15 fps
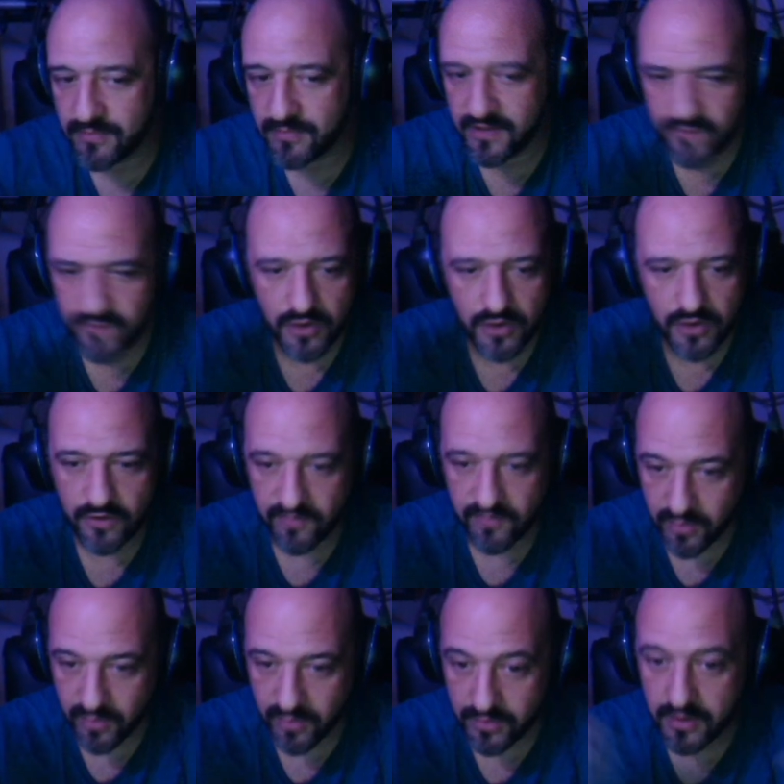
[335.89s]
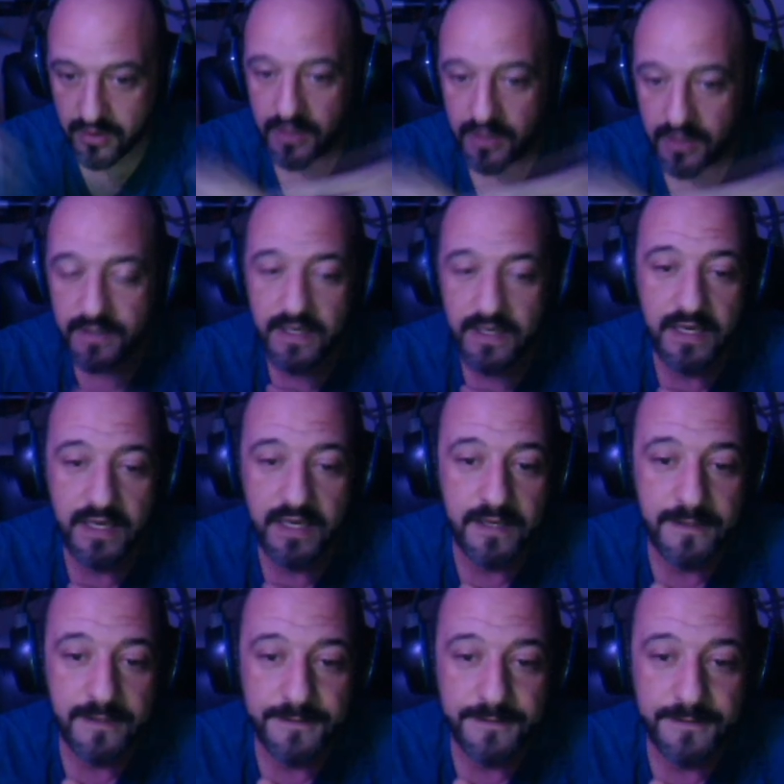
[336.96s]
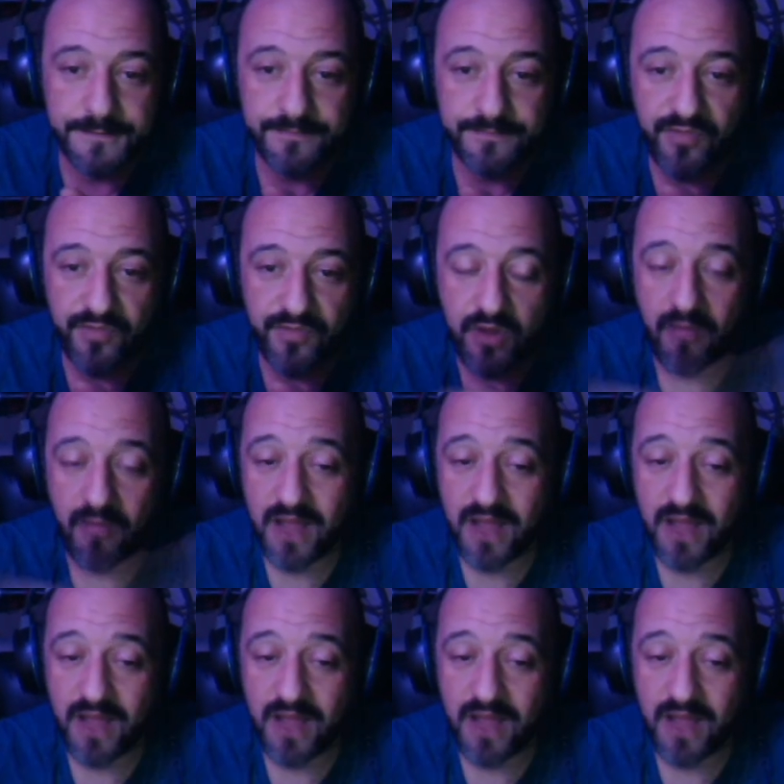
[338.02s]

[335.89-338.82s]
They've gone overboard. There might